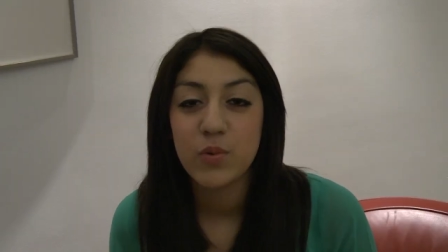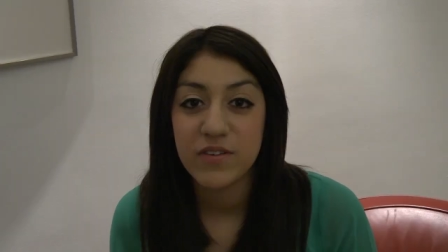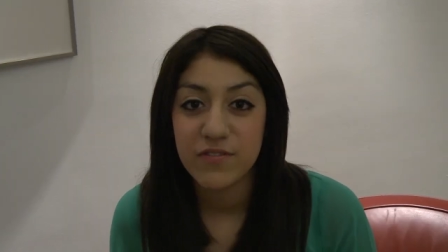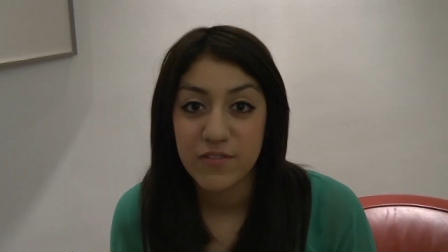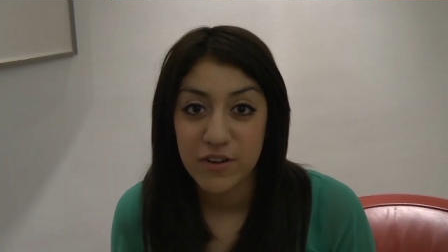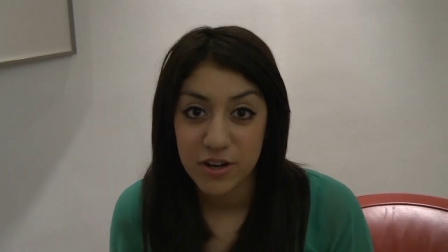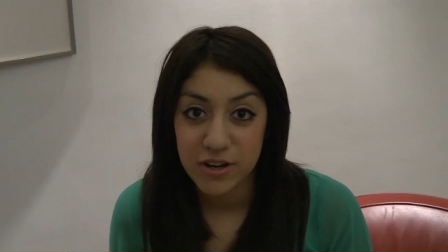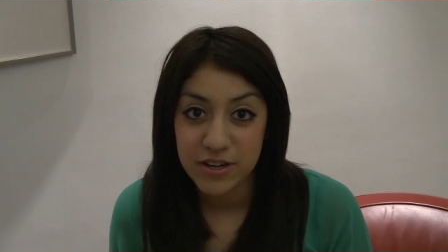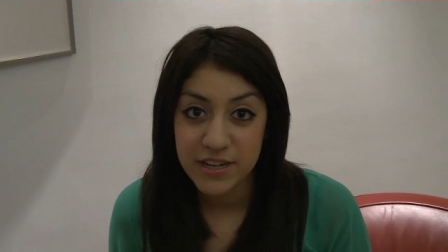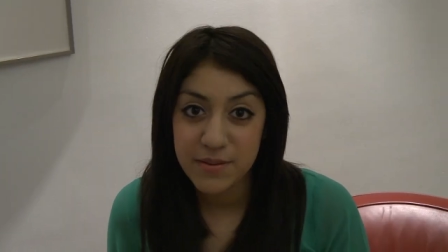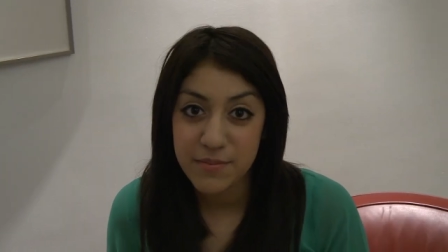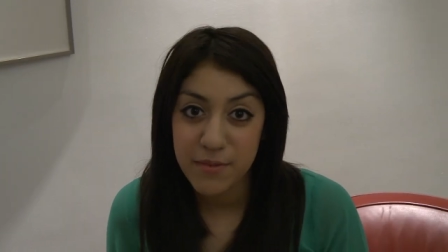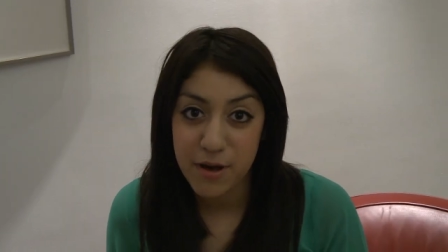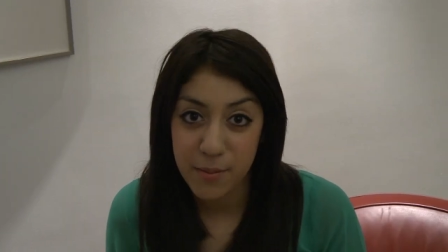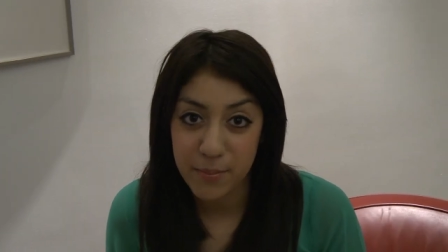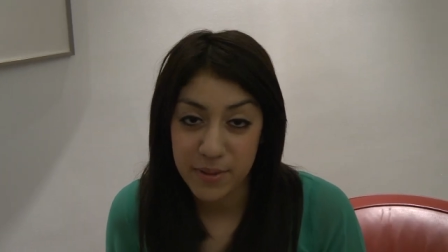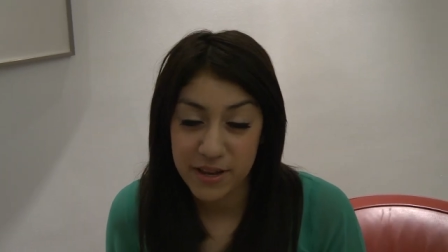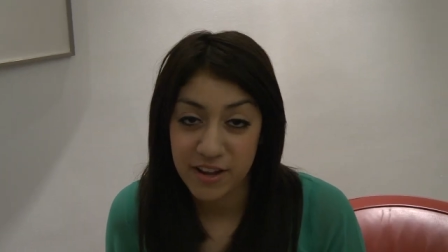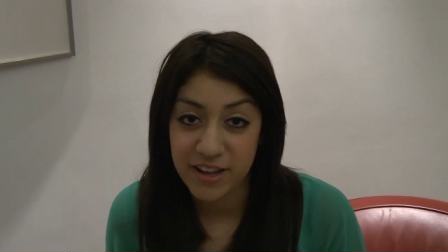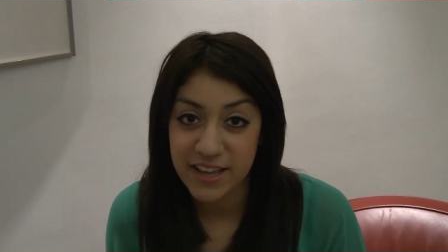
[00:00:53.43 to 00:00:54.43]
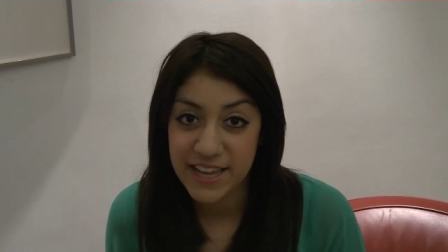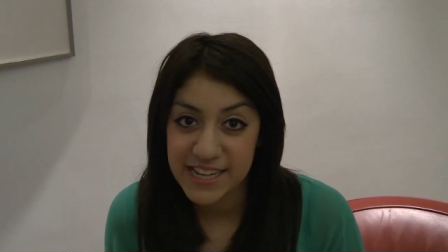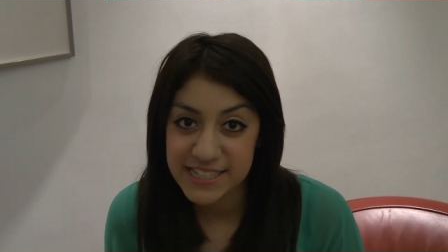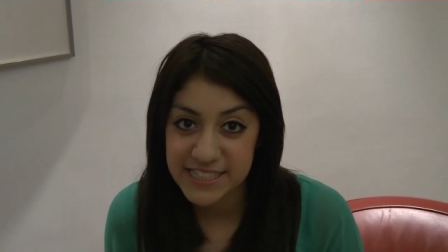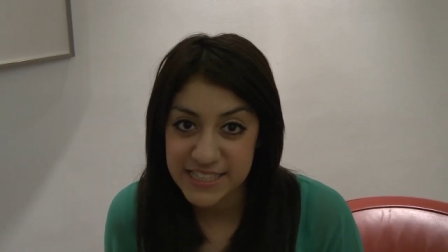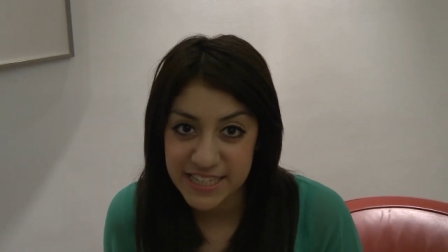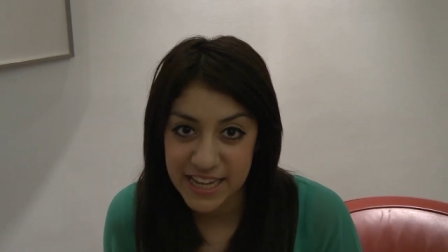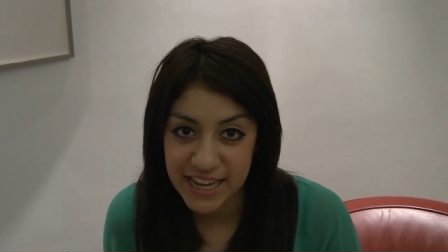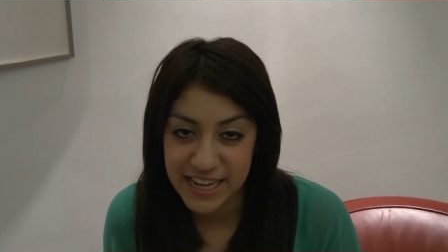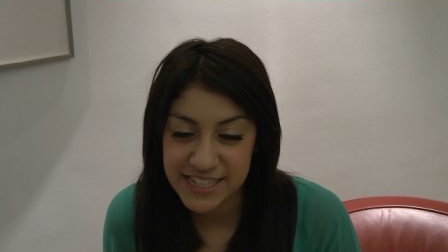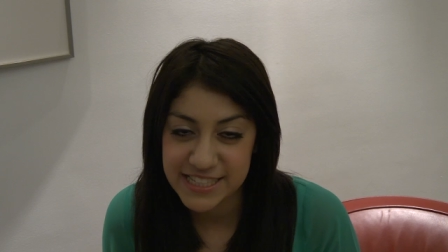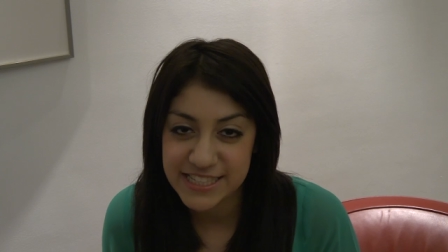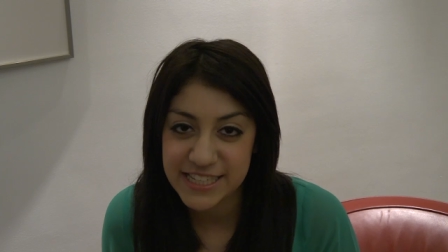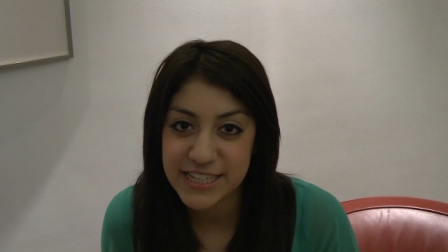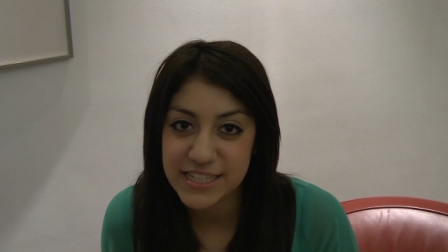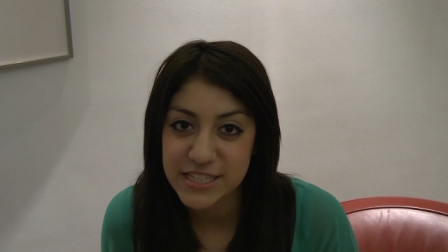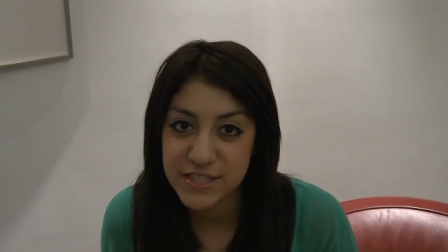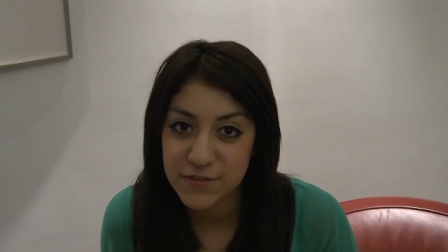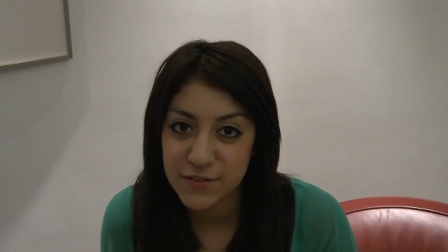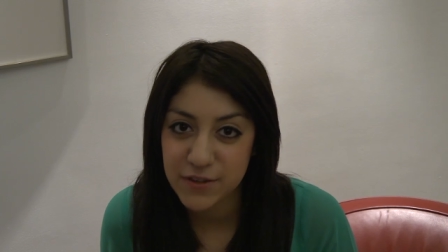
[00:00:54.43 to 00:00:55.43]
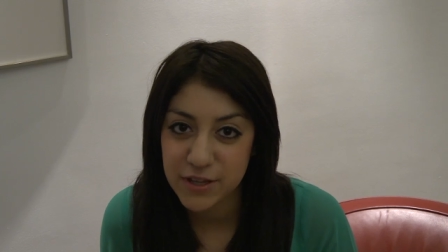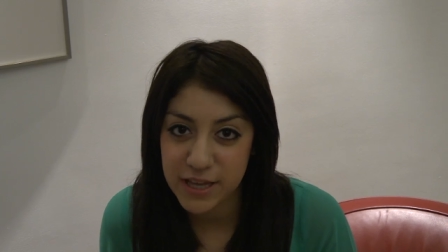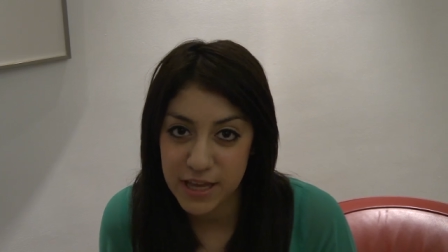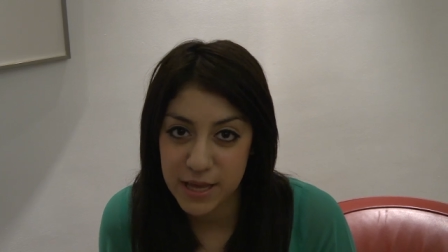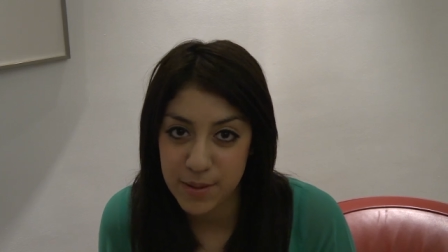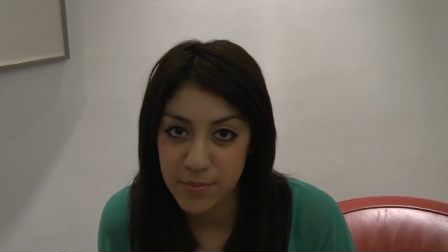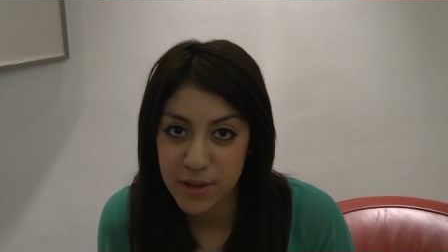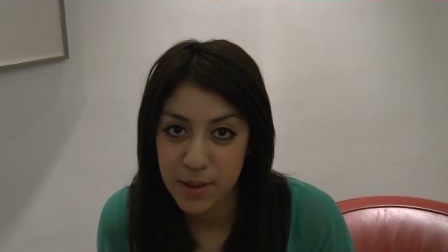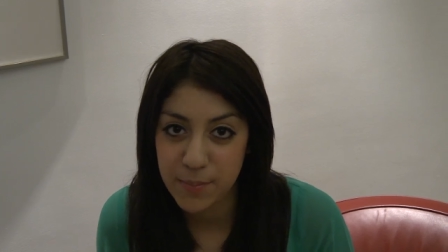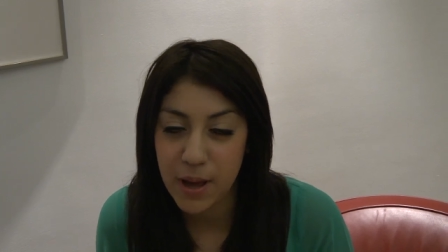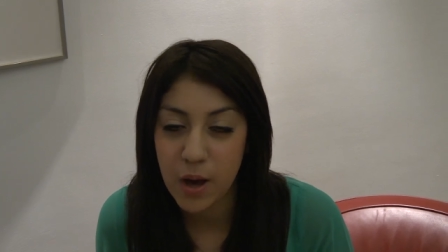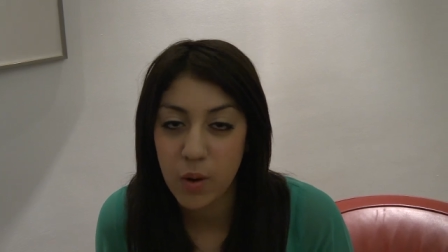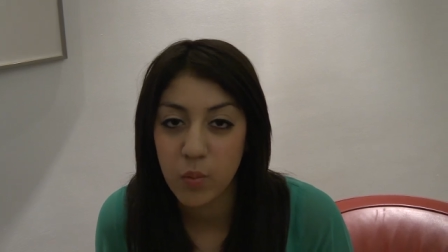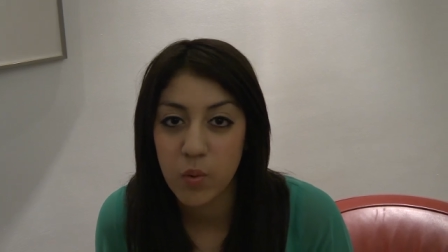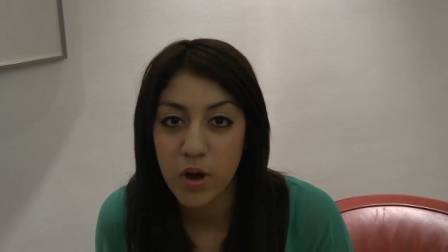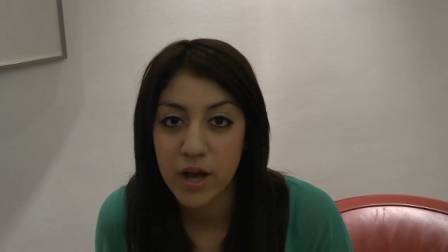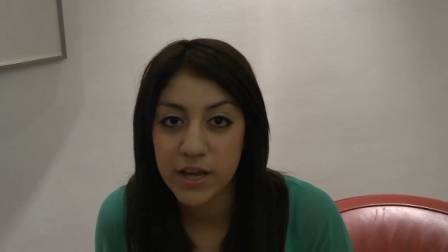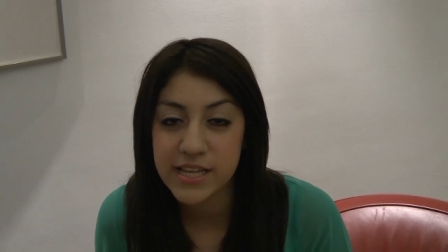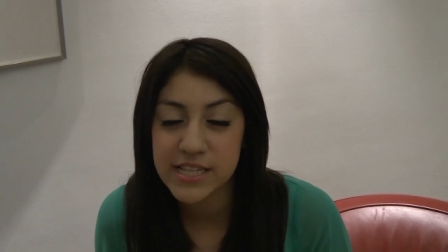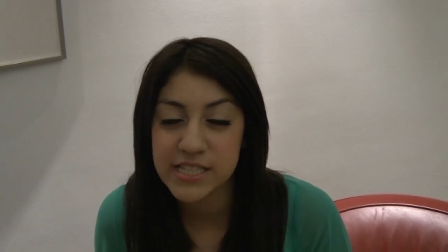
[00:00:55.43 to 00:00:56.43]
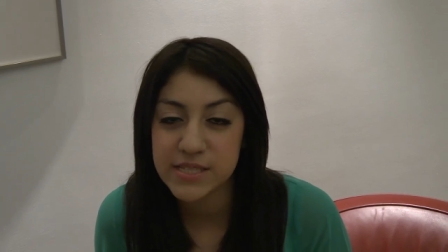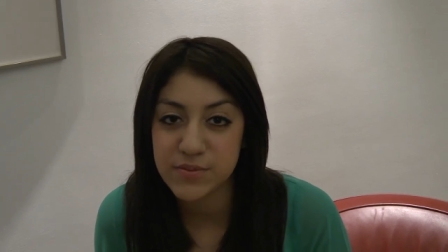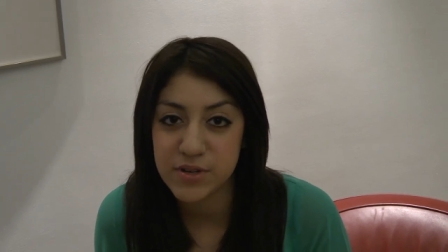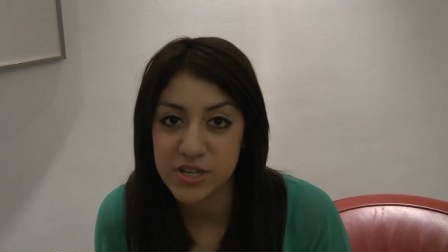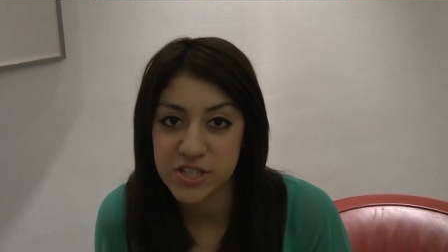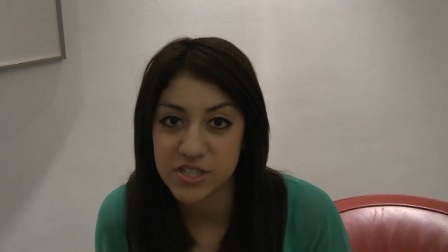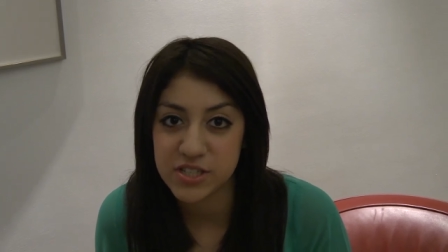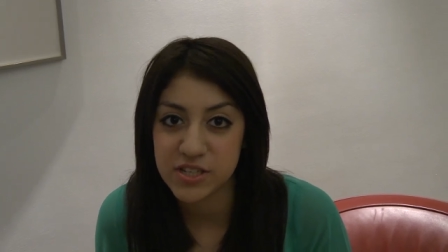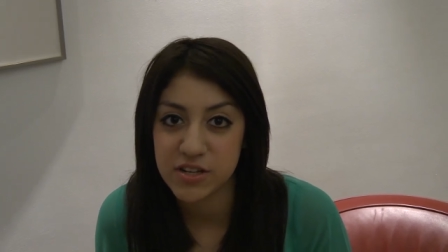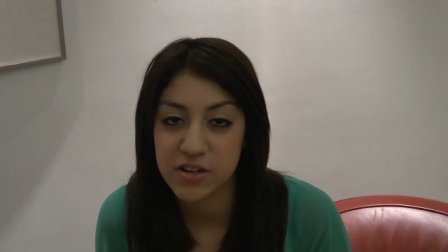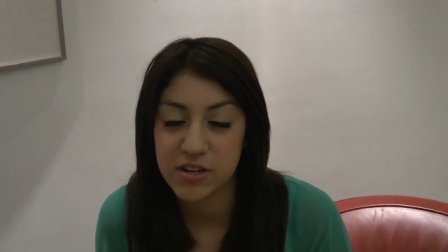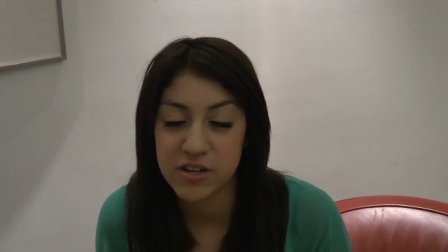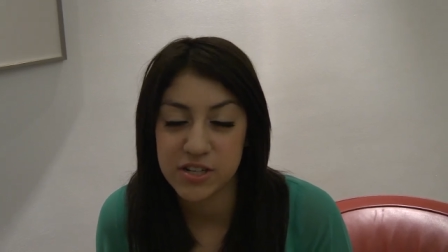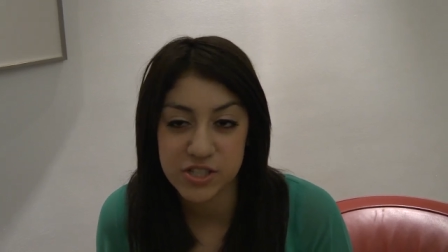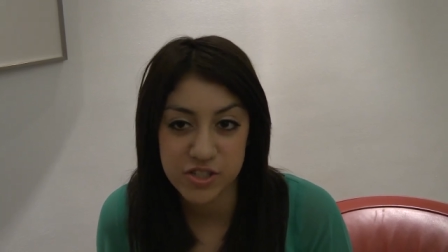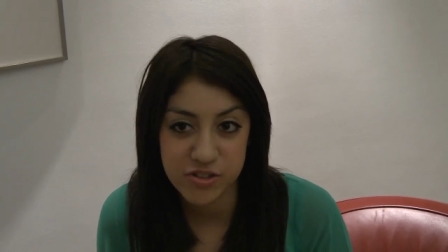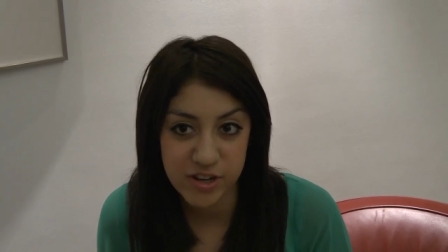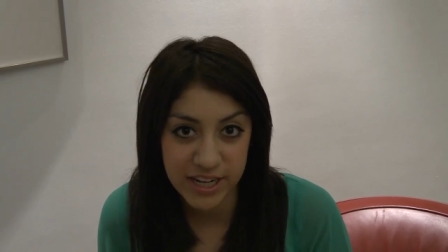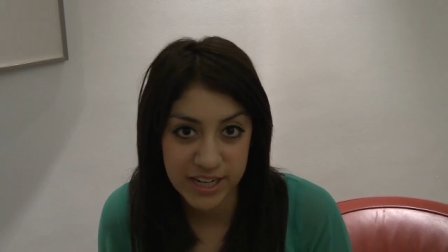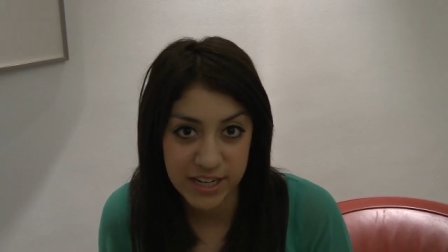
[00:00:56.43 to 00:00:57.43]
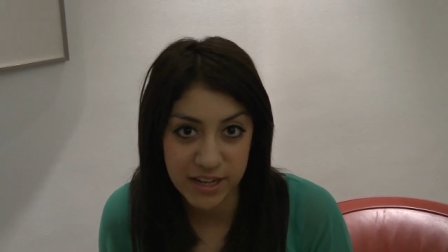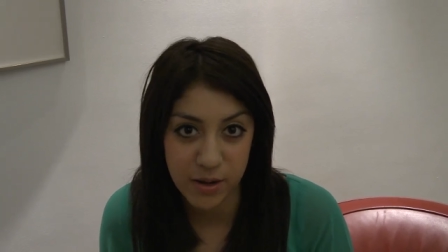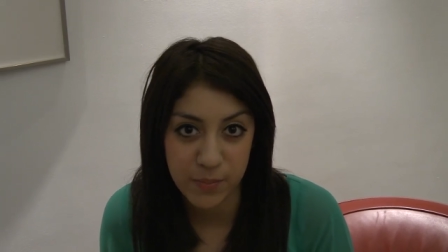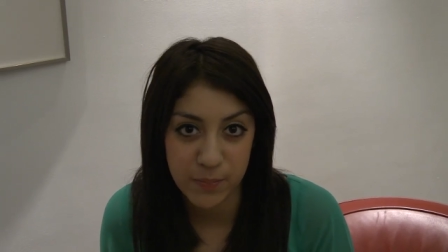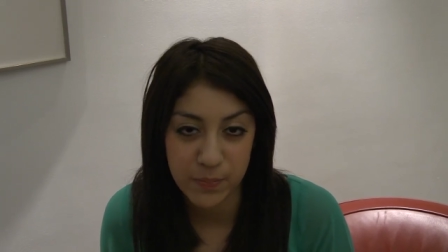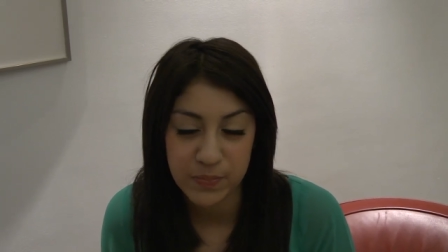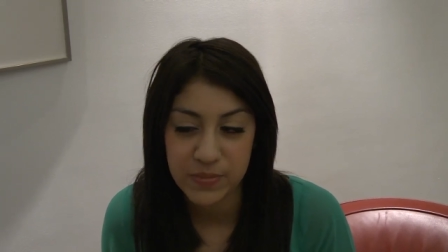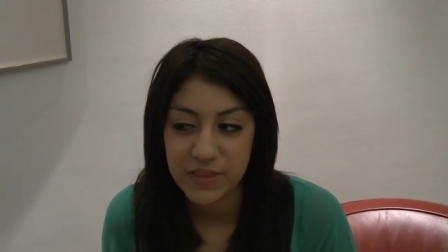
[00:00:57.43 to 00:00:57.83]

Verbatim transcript: We followed him up and are here today to interview him about work inspiration in Australia.